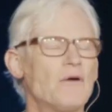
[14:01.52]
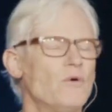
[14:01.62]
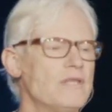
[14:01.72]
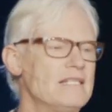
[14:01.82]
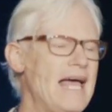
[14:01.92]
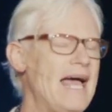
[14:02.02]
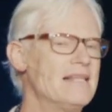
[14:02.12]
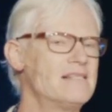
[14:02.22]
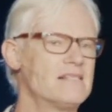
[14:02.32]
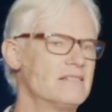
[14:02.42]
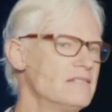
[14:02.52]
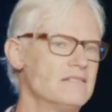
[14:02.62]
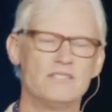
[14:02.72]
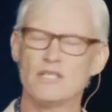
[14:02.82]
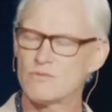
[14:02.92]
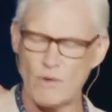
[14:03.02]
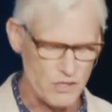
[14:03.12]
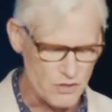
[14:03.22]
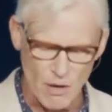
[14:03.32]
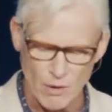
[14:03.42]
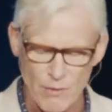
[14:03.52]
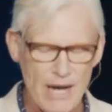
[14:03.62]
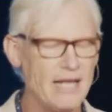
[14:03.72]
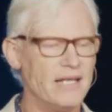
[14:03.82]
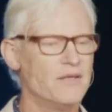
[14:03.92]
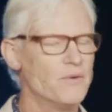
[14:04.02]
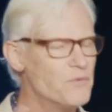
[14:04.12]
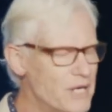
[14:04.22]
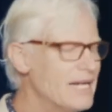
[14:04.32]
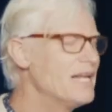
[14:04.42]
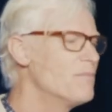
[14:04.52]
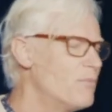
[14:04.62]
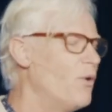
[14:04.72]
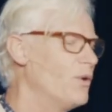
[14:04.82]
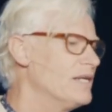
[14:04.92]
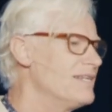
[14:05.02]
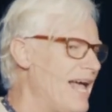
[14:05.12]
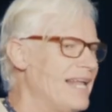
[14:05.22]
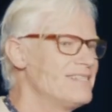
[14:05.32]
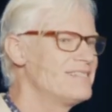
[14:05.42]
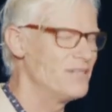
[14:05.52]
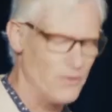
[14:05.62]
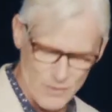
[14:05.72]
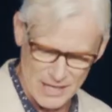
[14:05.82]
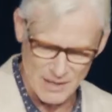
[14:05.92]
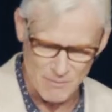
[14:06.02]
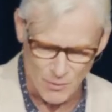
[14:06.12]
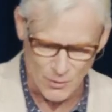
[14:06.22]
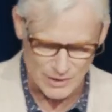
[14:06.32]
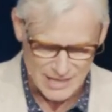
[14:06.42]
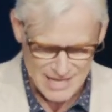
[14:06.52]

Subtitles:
to all the dads, just what you know already, you're really important, dads. You're really important.